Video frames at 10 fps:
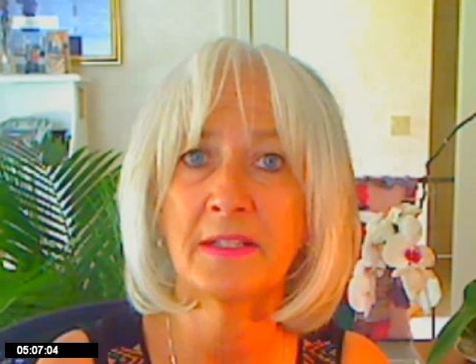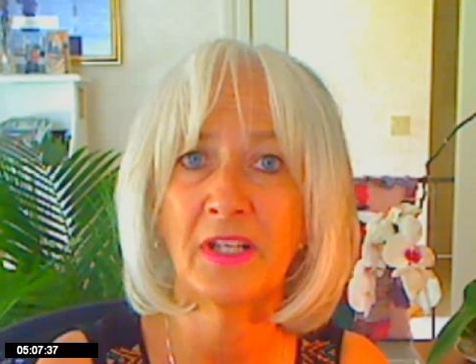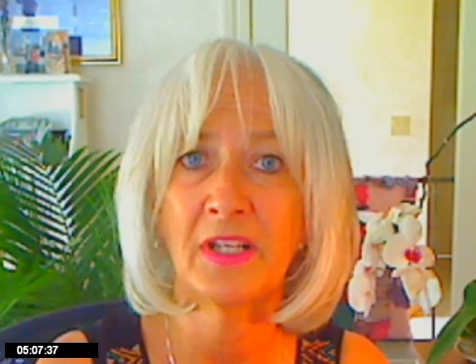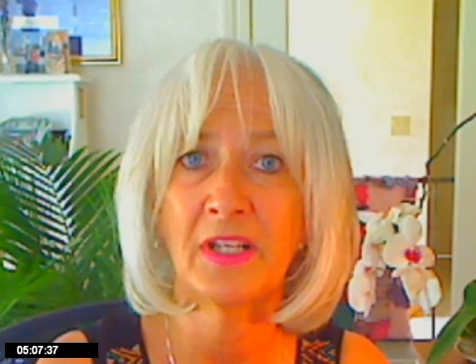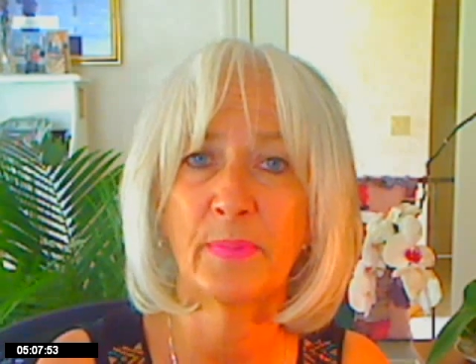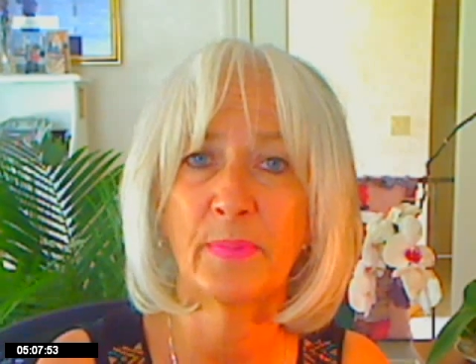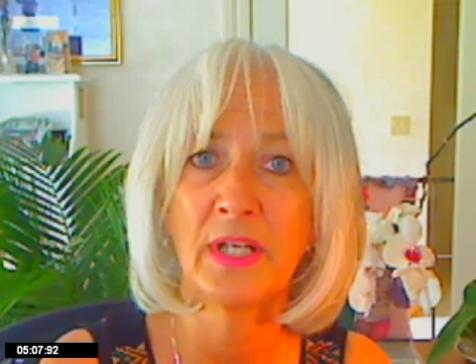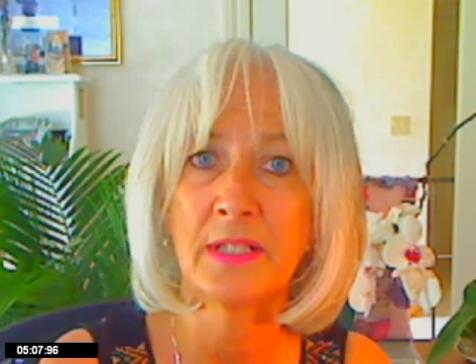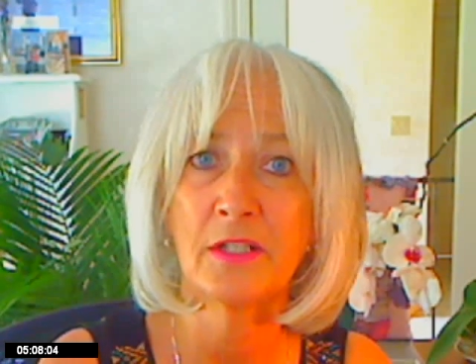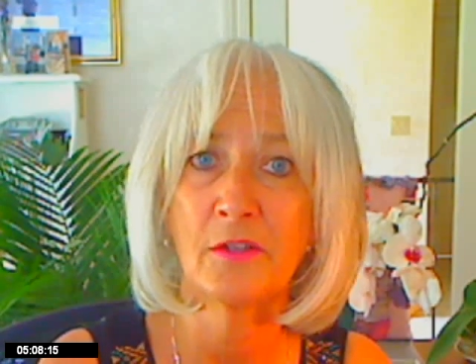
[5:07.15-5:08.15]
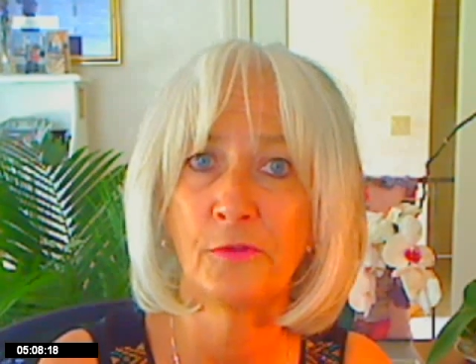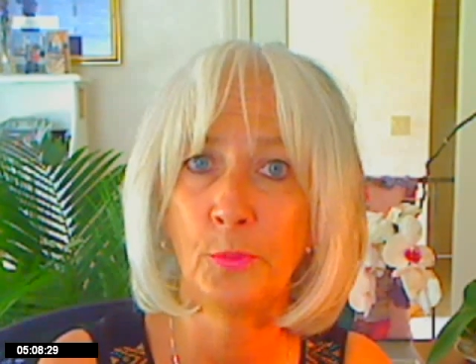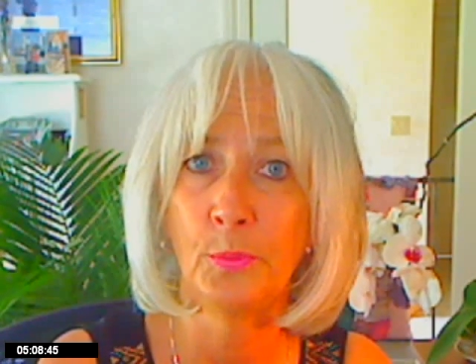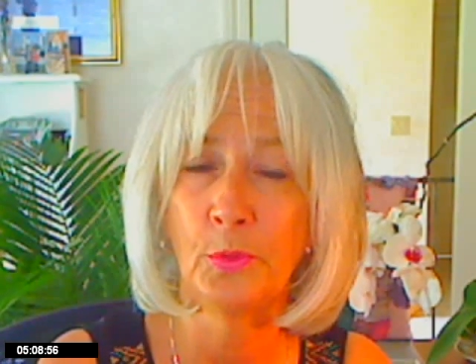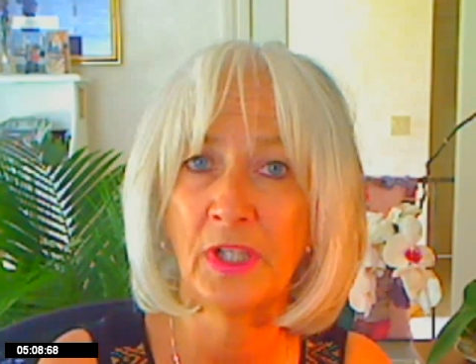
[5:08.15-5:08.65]
I've experienced a
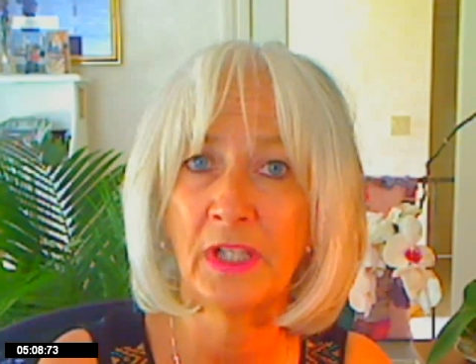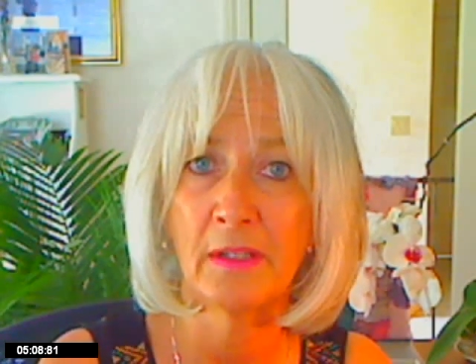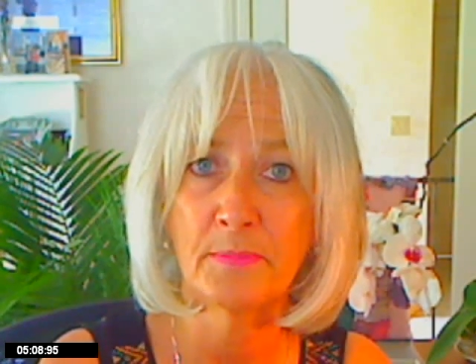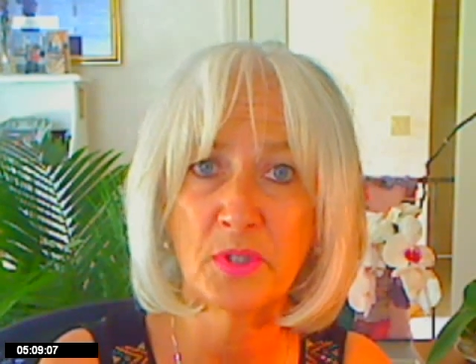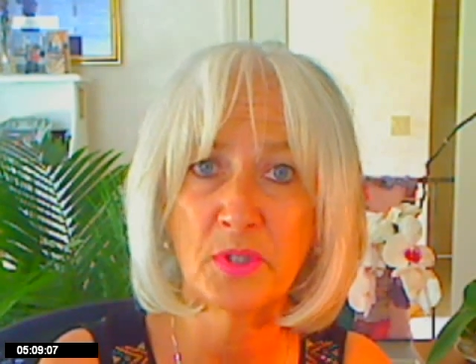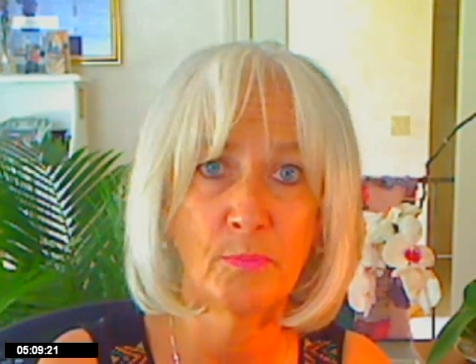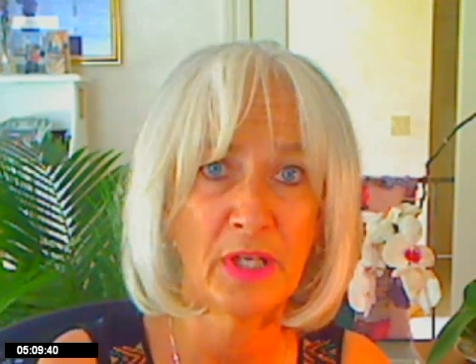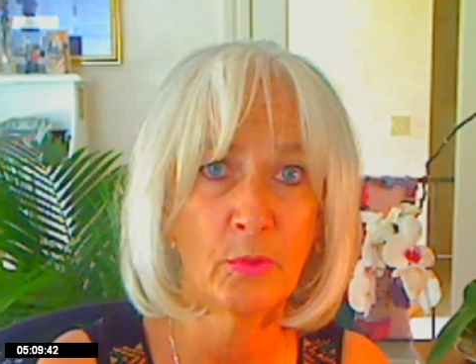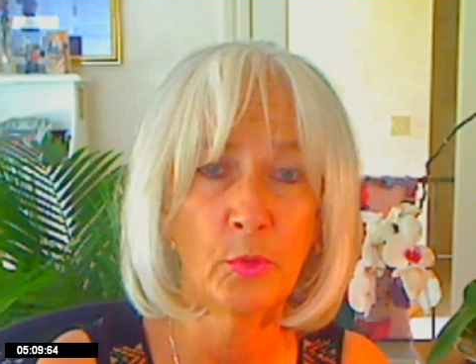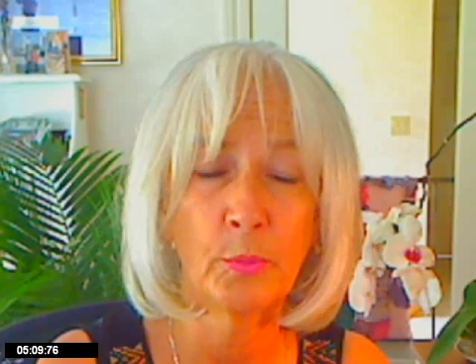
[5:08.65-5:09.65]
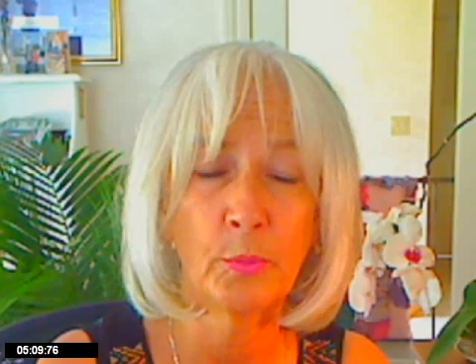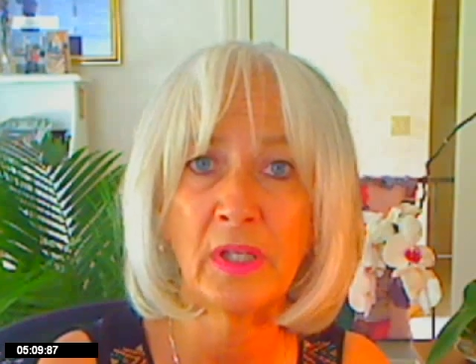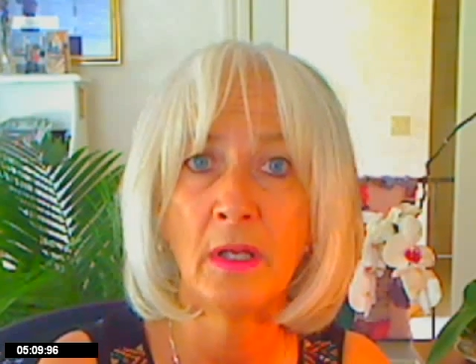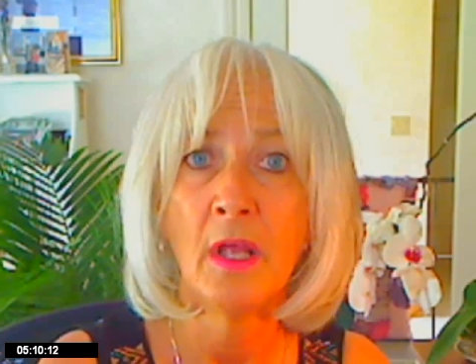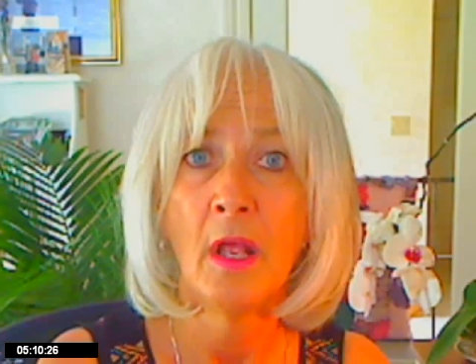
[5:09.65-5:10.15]
full moon eclipse with my group
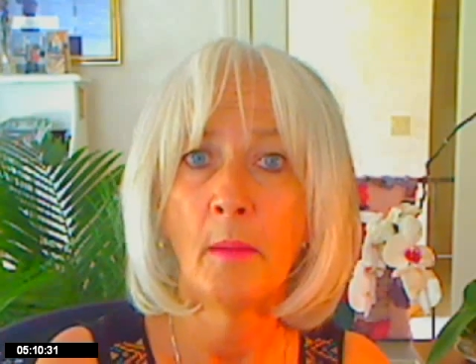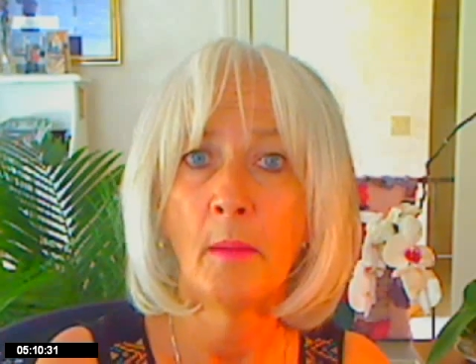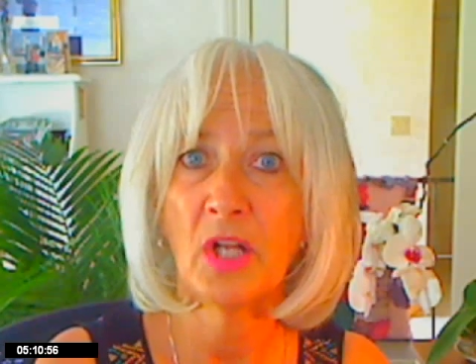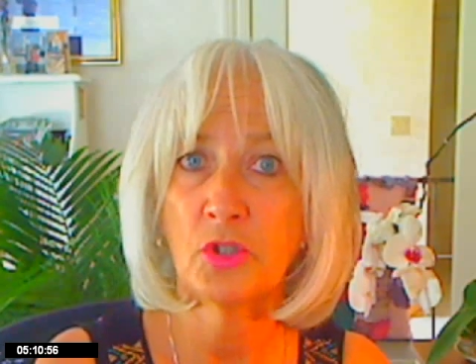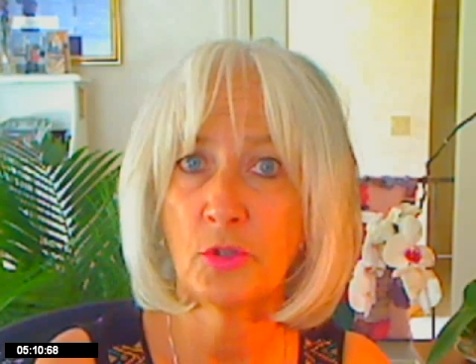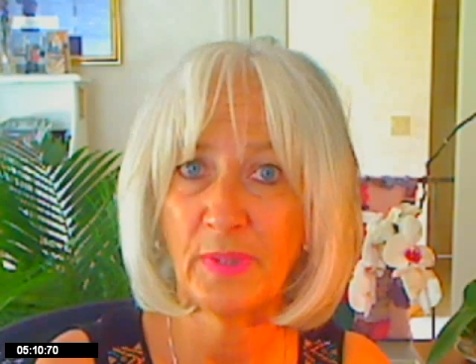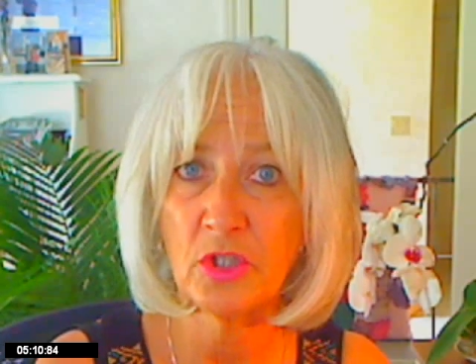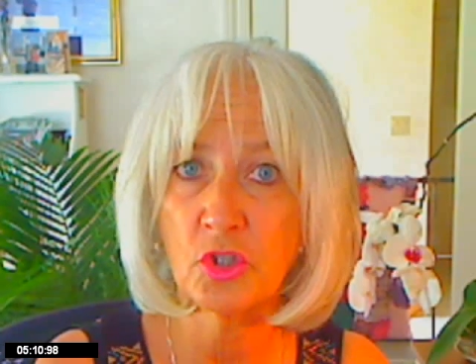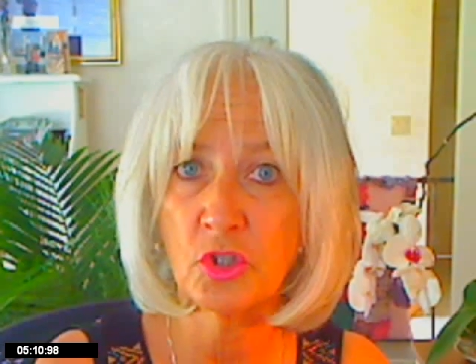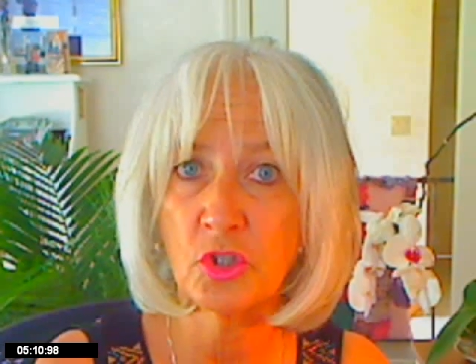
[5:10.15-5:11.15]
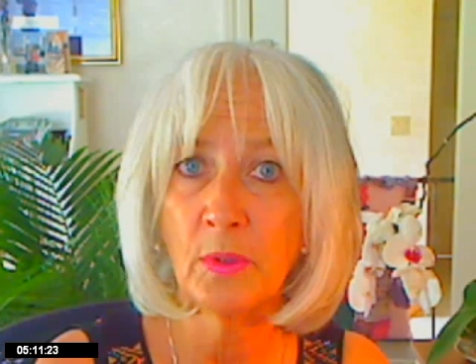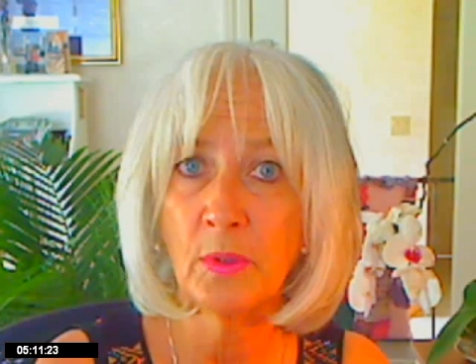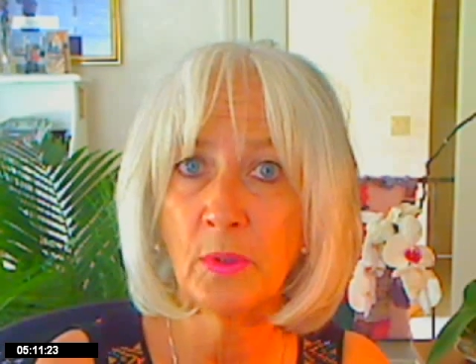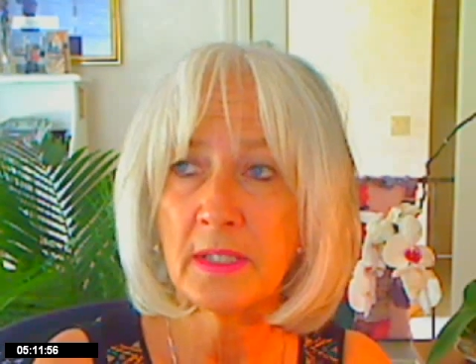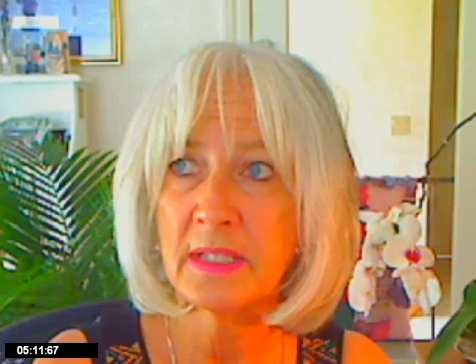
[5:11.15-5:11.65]
in Machu Picchu
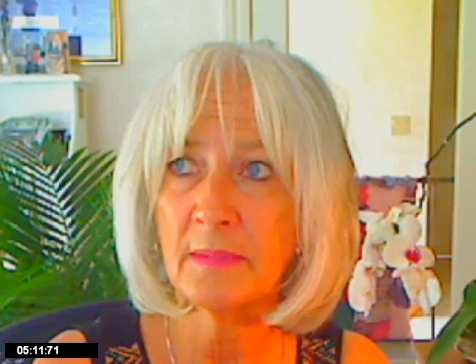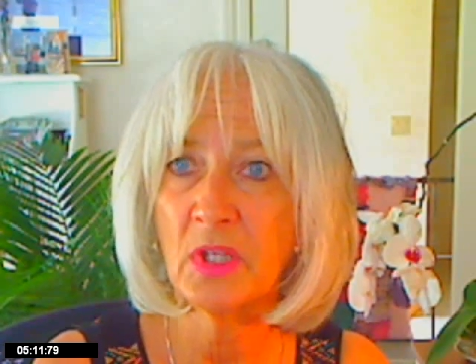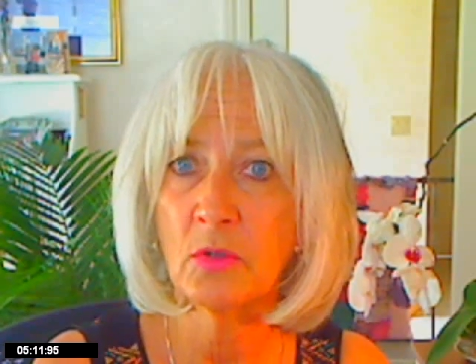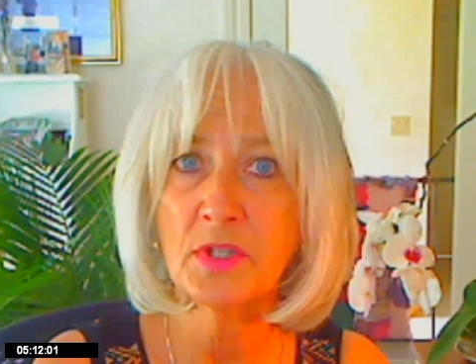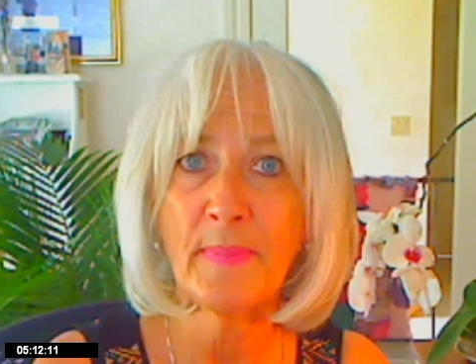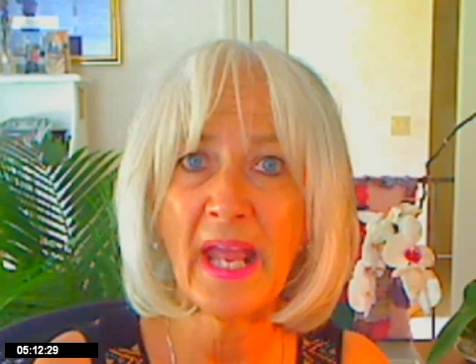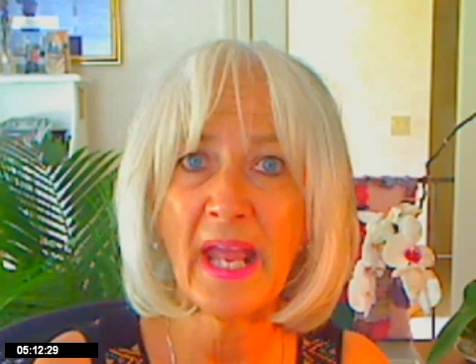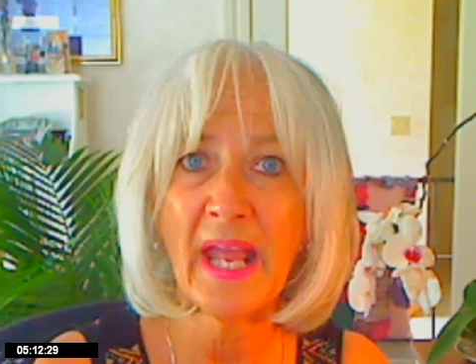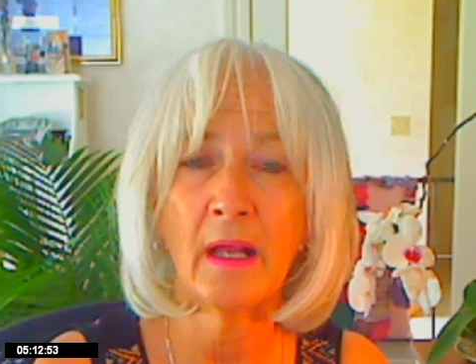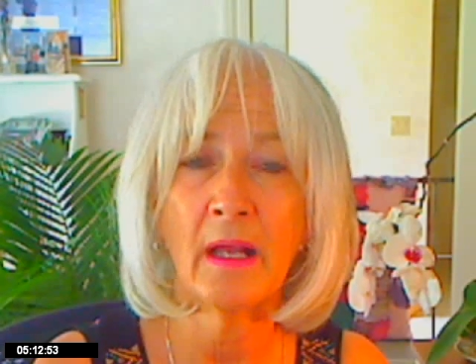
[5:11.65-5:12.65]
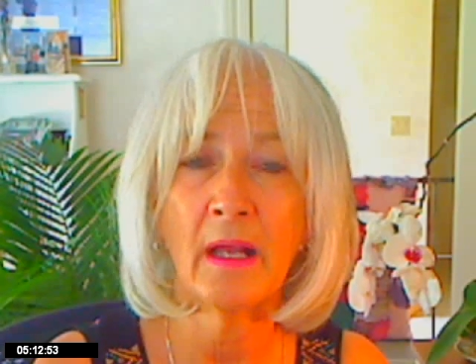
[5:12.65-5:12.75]
some years back.